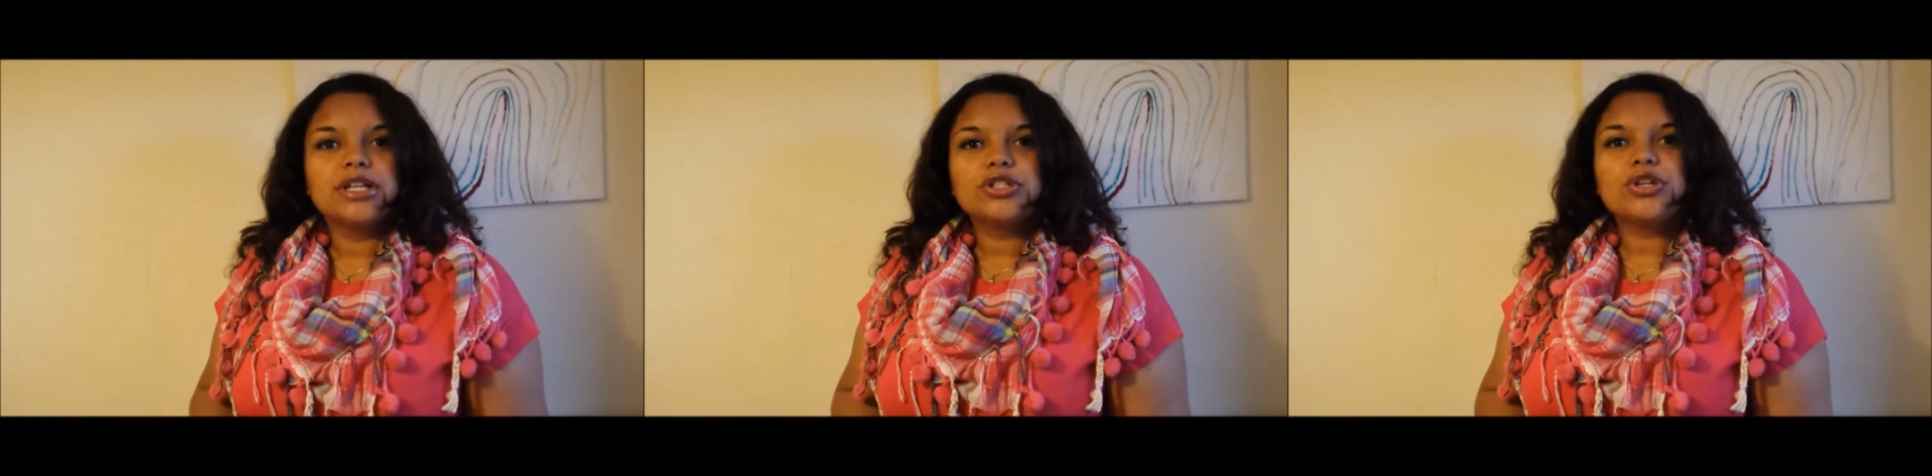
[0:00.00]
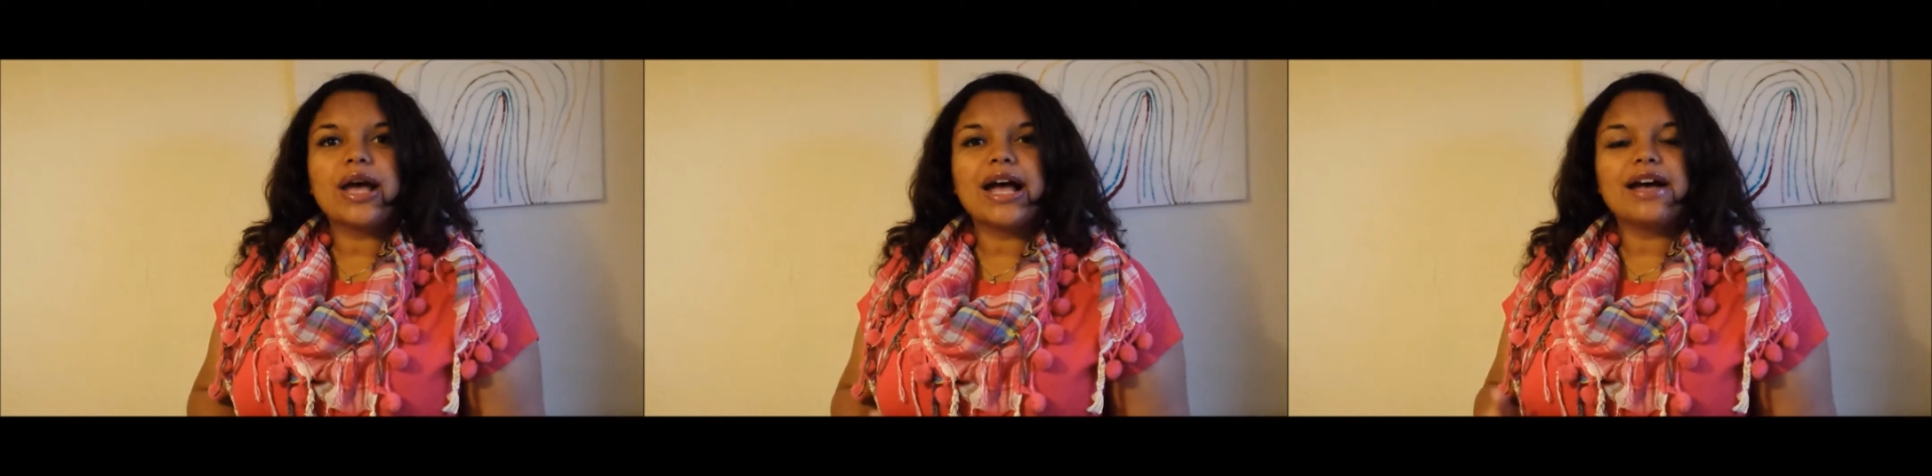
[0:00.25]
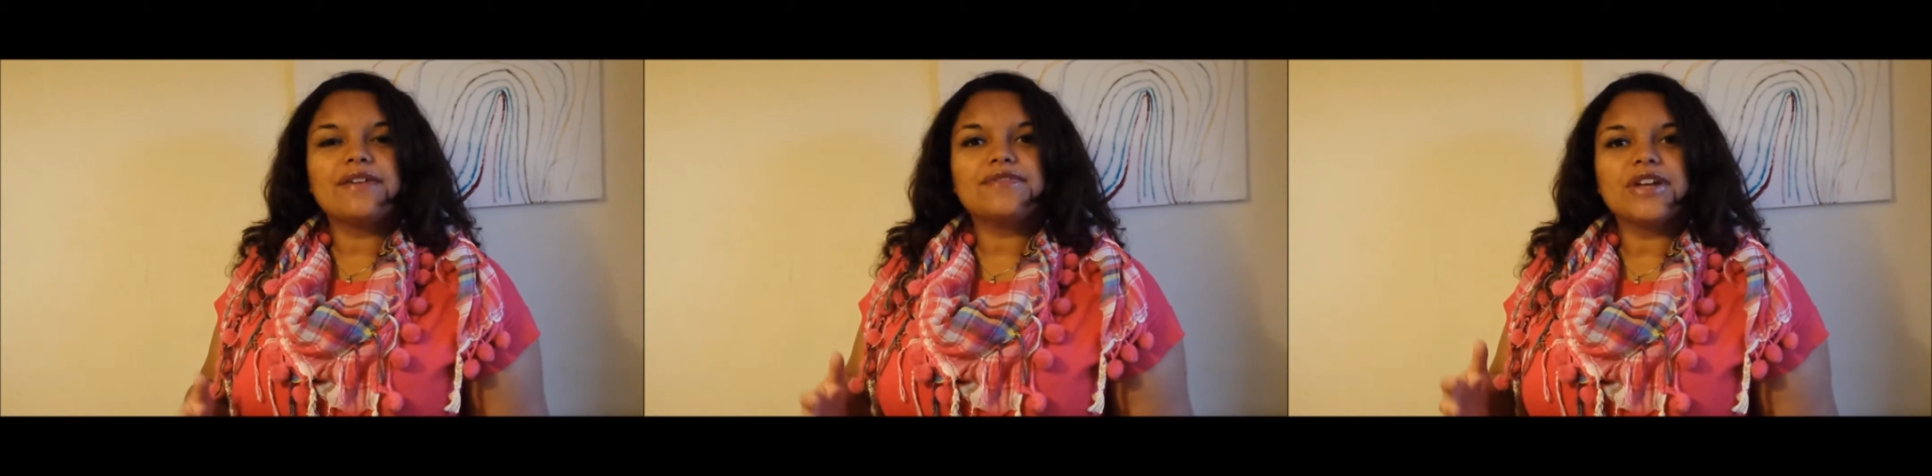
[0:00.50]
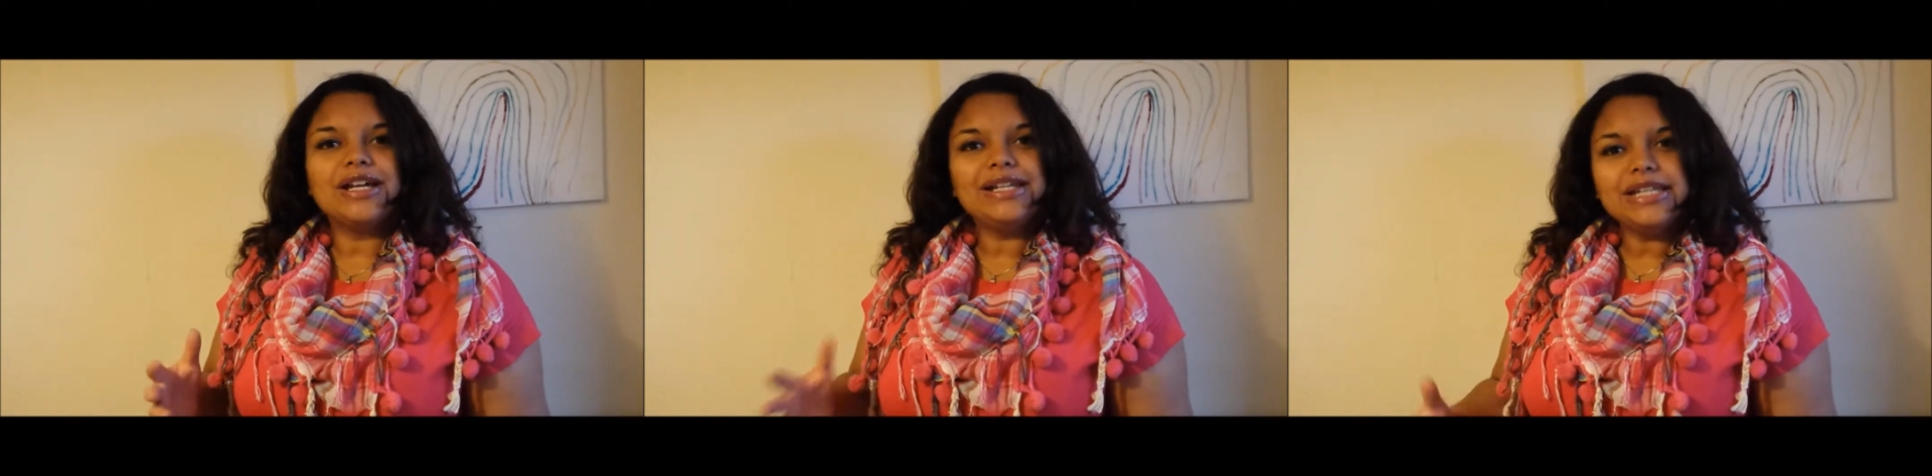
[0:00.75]
to have
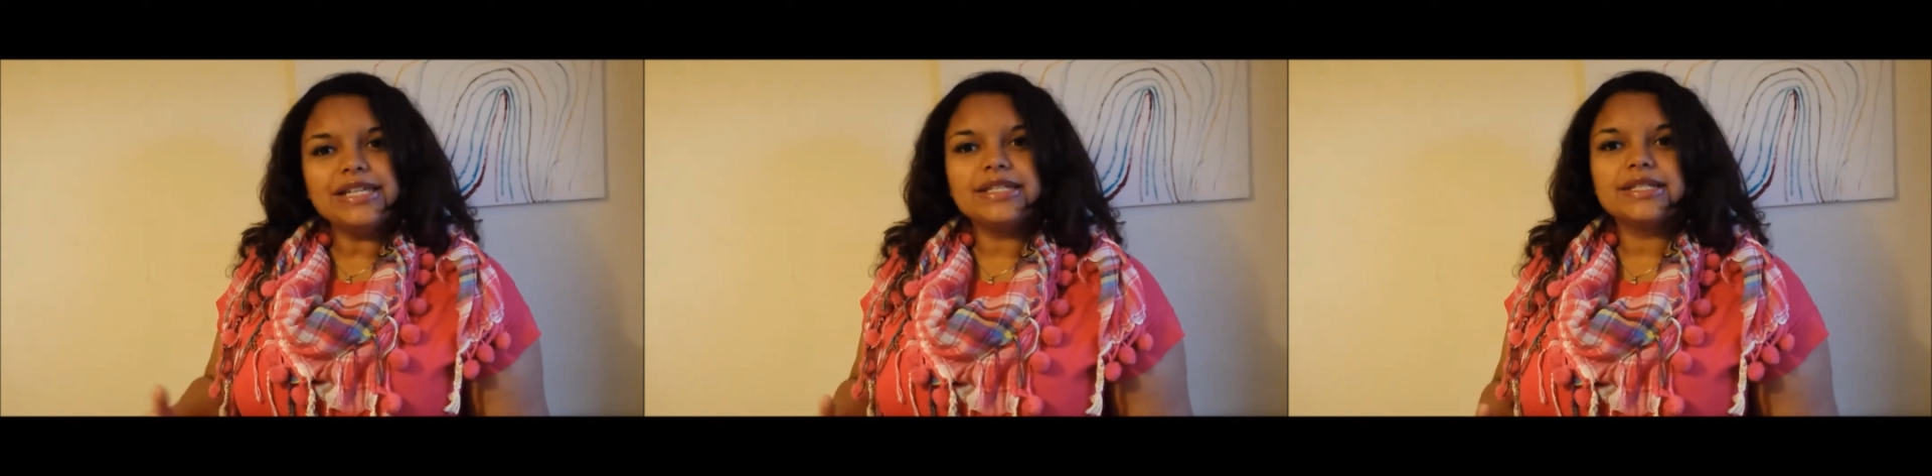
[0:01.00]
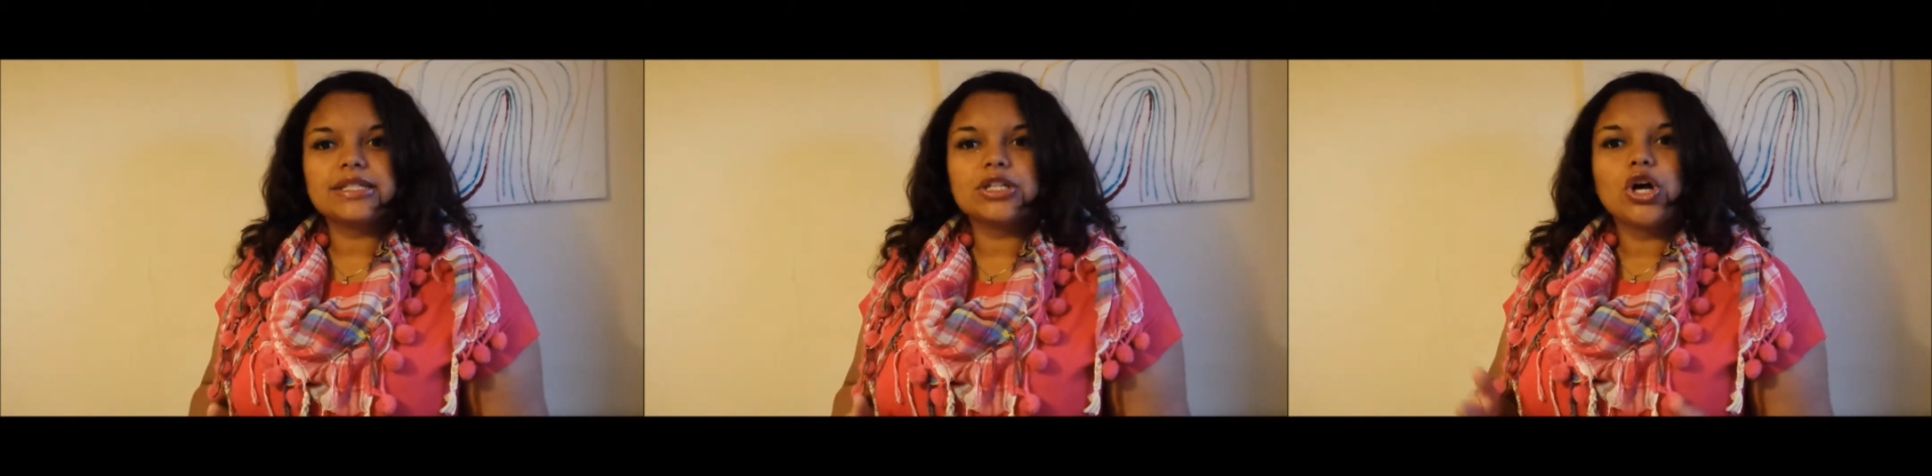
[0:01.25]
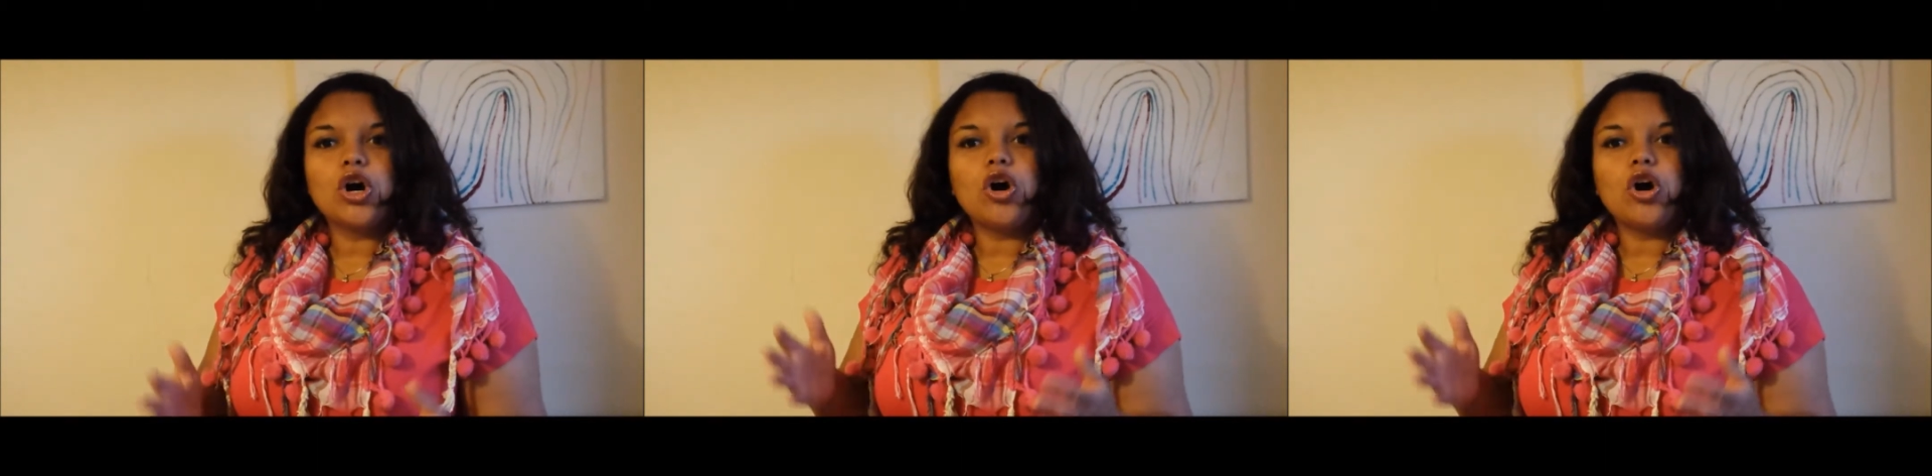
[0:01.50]
a list